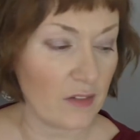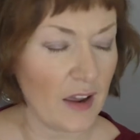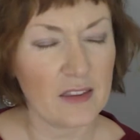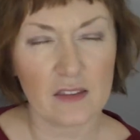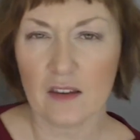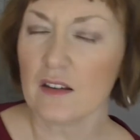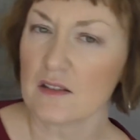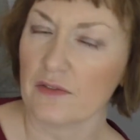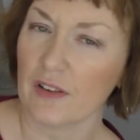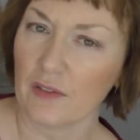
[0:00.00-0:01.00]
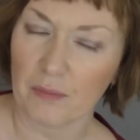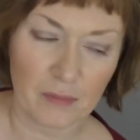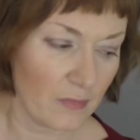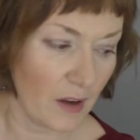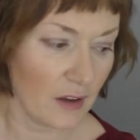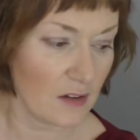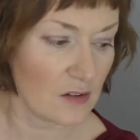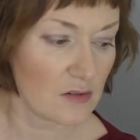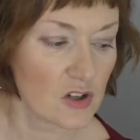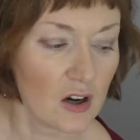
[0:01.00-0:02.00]
I think it's a free, I need
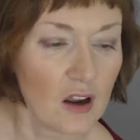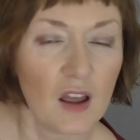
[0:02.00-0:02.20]
to check.